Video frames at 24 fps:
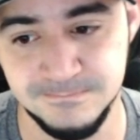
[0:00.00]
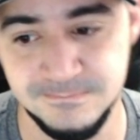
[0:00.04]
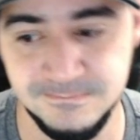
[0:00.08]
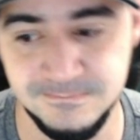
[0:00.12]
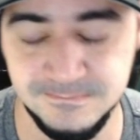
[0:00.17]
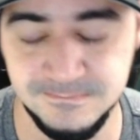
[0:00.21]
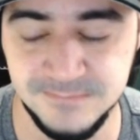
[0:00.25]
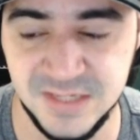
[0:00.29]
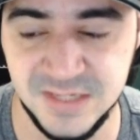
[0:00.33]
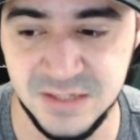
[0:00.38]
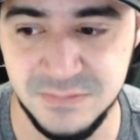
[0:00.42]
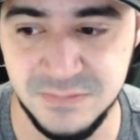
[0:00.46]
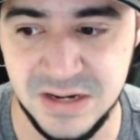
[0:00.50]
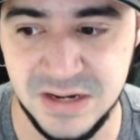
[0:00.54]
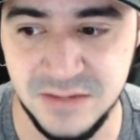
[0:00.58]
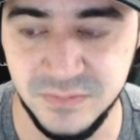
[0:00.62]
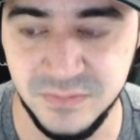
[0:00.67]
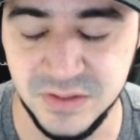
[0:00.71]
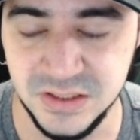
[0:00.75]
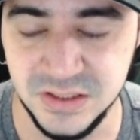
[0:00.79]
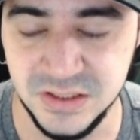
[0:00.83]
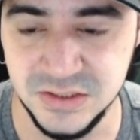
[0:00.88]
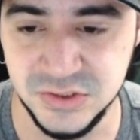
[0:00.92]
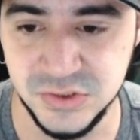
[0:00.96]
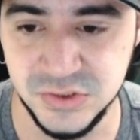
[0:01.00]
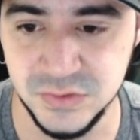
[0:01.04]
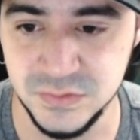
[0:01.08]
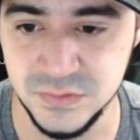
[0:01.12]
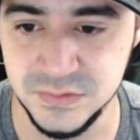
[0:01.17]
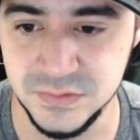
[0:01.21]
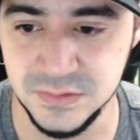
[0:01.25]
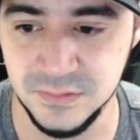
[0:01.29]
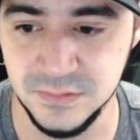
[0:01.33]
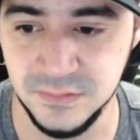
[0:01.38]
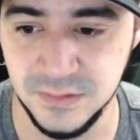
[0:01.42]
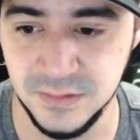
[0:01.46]
there might be
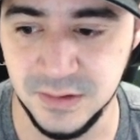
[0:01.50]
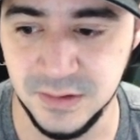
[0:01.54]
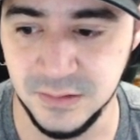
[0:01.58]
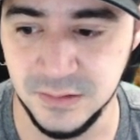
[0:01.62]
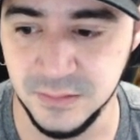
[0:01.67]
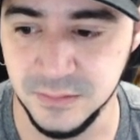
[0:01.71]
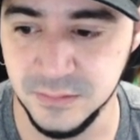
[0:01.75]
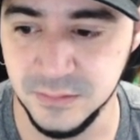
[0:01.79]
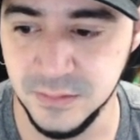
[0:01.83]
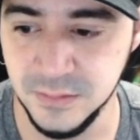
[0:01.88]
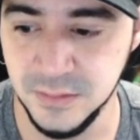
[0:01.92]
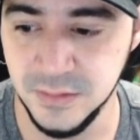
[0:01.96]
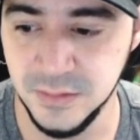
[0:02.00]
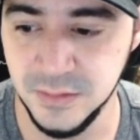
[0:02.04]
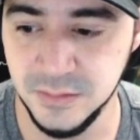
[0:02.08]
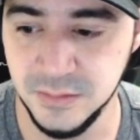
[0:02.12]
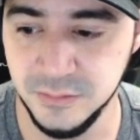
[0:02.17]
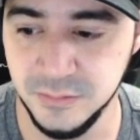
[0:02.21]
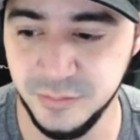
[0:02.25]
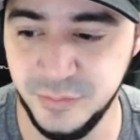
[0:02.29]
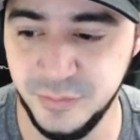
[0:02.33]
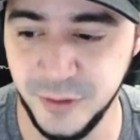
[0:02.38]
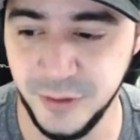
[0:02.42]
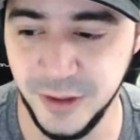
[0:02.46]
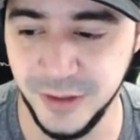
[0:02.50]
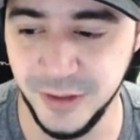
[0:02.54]
issues there. But